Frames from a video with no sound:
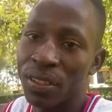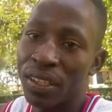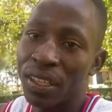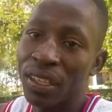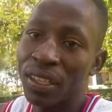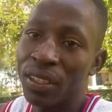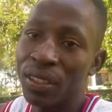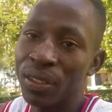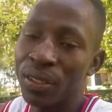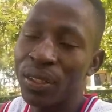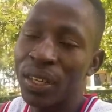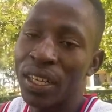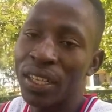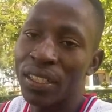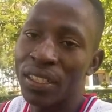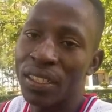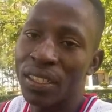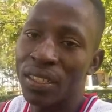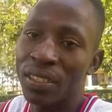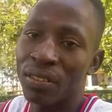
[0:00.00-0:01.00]
Thank you. I'll
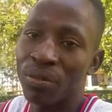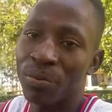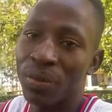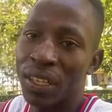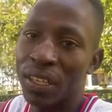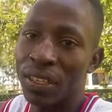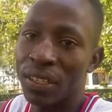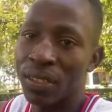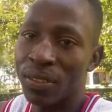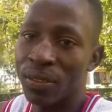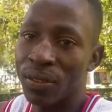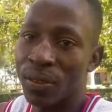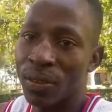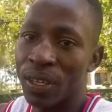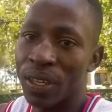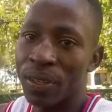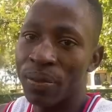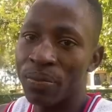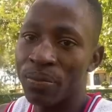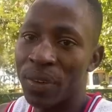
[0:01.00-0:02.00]
see you in my next
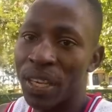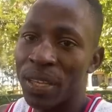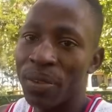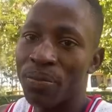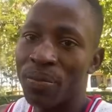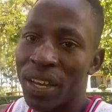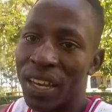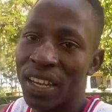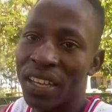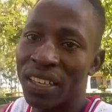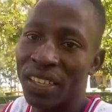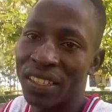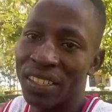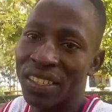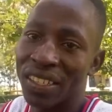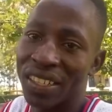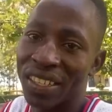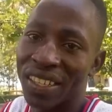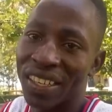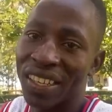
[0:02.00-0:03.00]
one. Bye-bye.
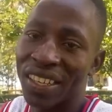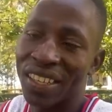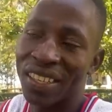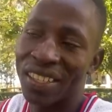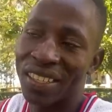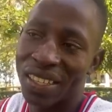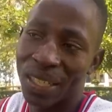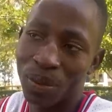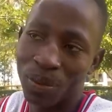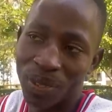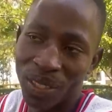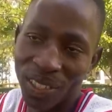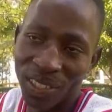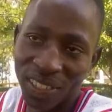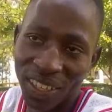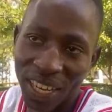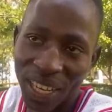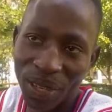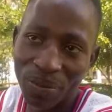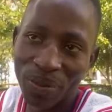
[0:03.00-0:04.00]
Take care.
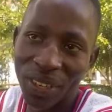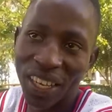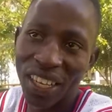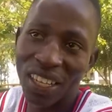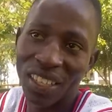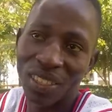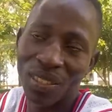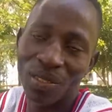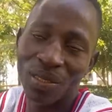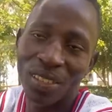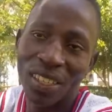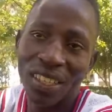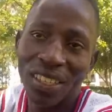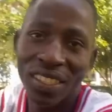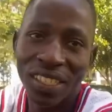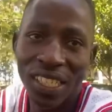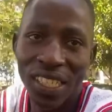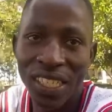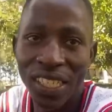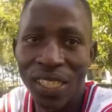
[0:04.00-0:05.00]
Subscribe, guys, to the
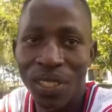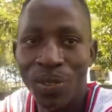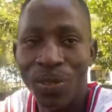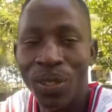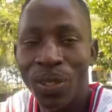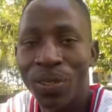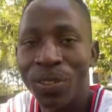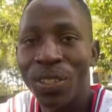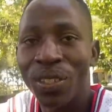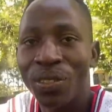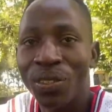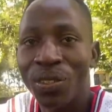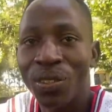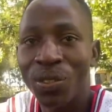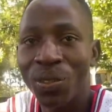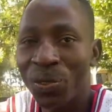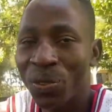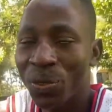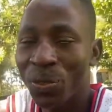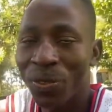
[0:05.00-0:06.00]
channel. We're on the road
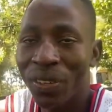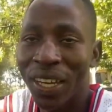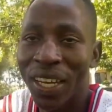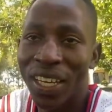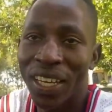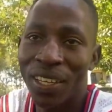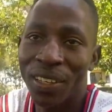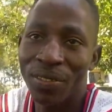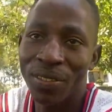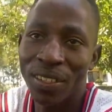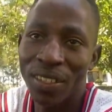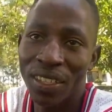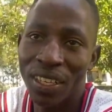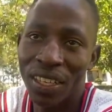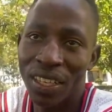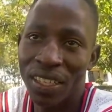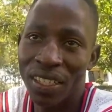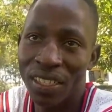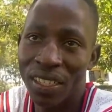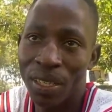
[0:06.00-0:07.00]
to
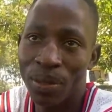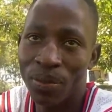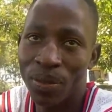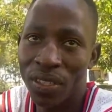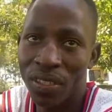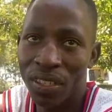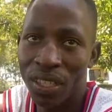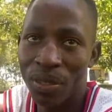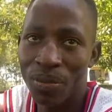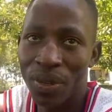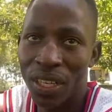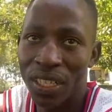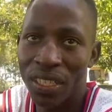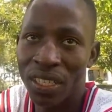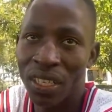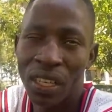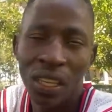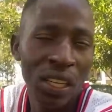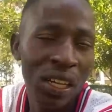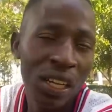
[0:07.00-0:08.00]
100K subscribers.
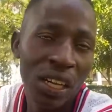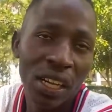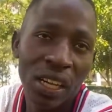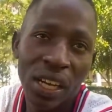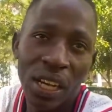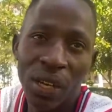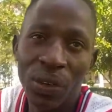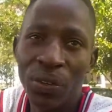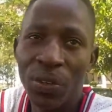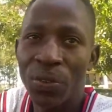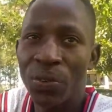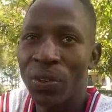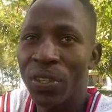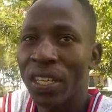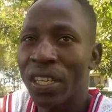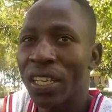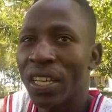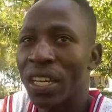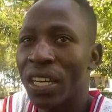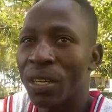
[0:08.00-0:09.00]
I would
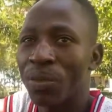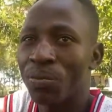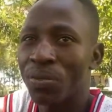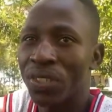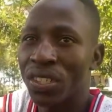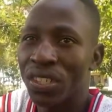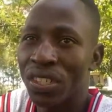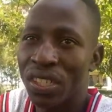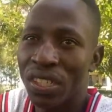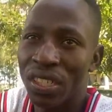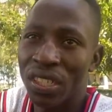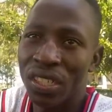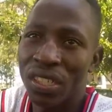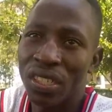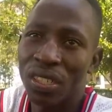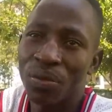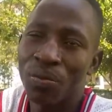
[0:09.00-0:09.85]
really appreciate.